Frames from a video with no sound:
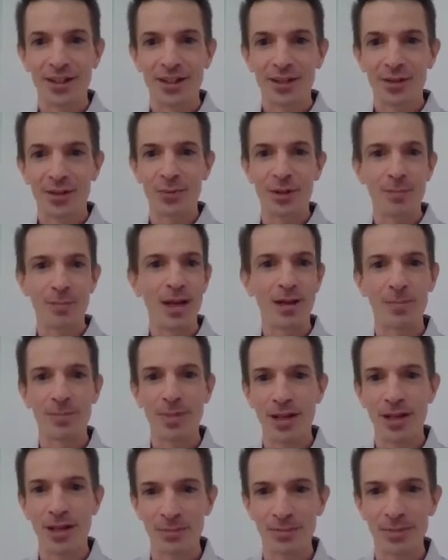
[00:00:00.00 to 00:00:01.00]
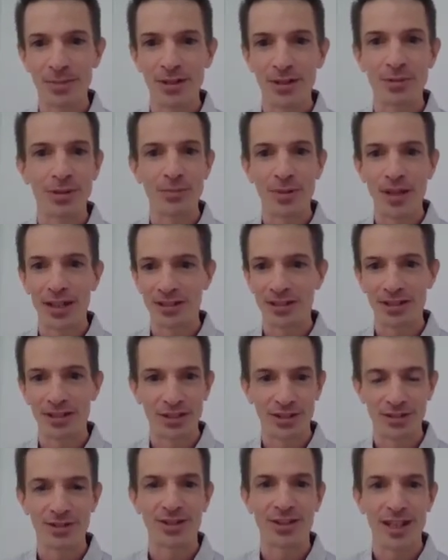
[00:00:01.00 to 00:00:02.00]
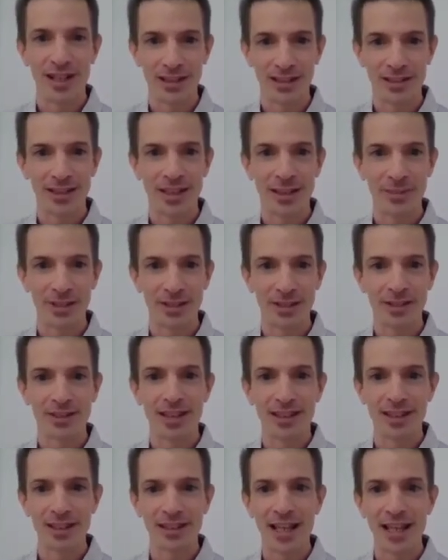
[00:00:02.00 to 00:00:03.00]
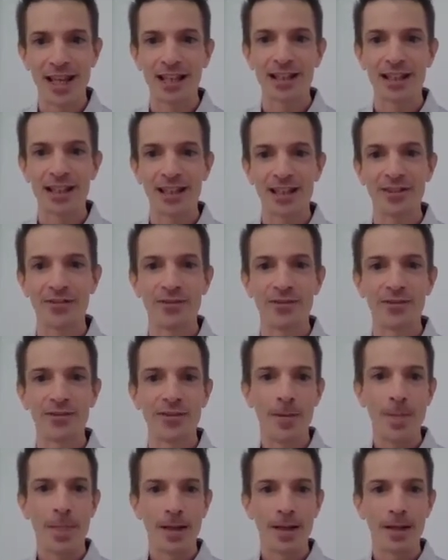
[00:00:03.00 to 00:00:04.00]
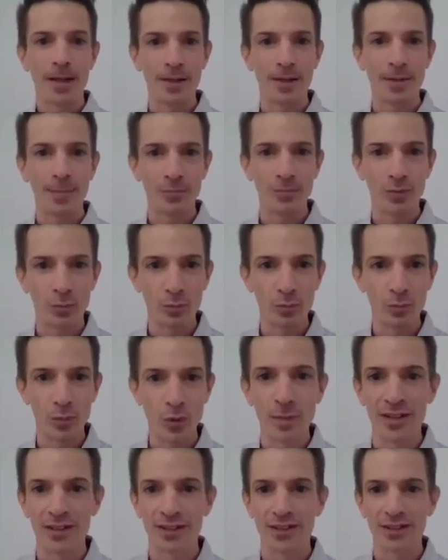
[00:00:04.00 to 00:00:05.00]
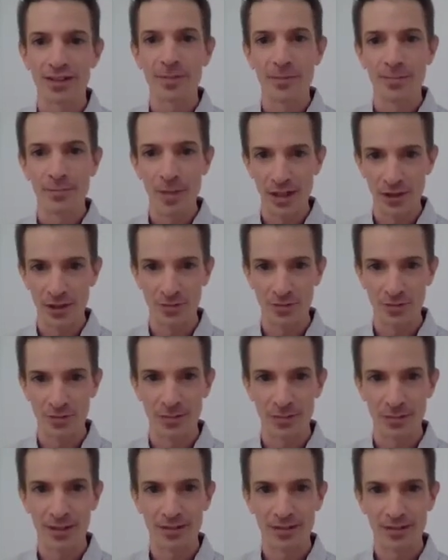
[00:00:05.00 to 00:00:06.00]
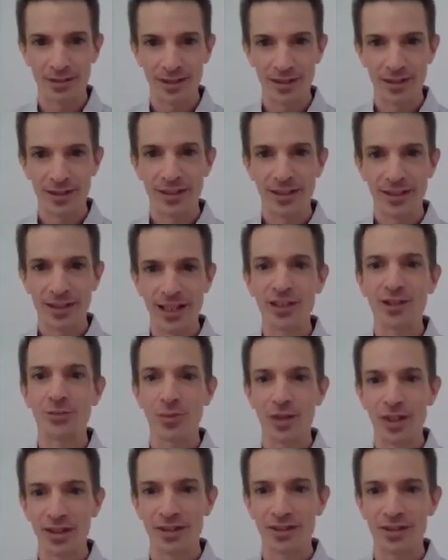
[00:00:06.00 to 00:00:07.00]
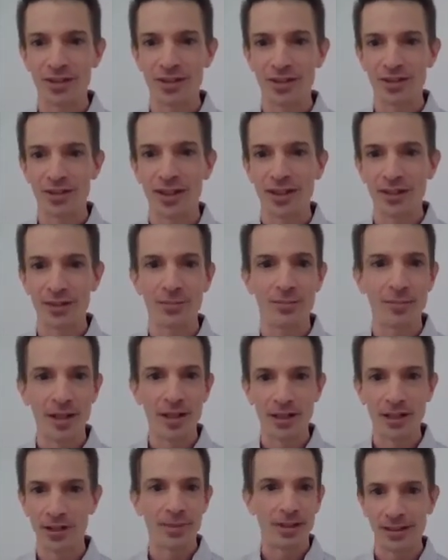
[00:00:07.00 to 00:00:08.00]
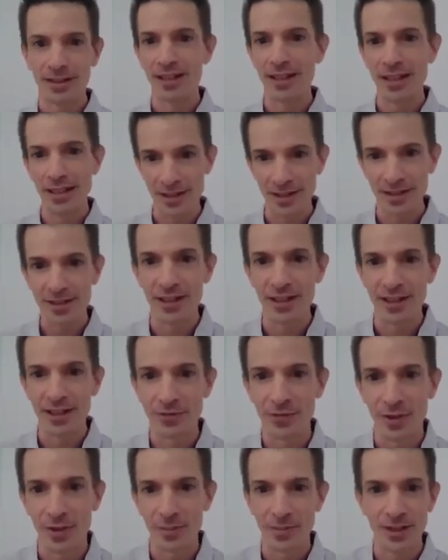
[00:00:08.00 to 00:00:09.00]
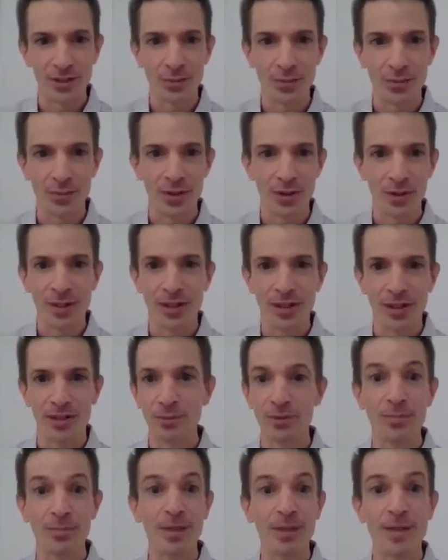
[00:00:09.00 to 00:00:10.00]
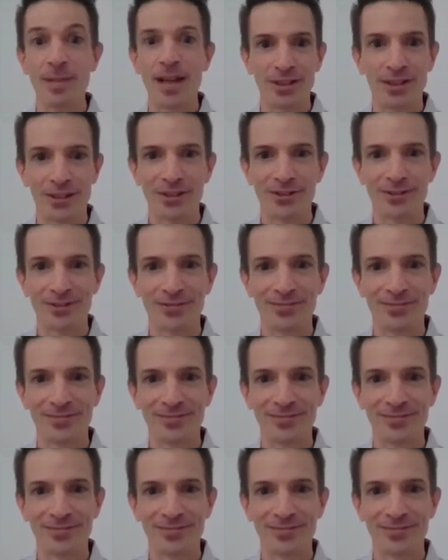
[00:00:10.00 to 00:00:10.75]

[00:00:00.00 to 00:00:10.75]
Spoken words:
with better pairing between practitioners and academics, I think that kind of robust measurement is where measurement and then insights from it is where the pairing would be magical.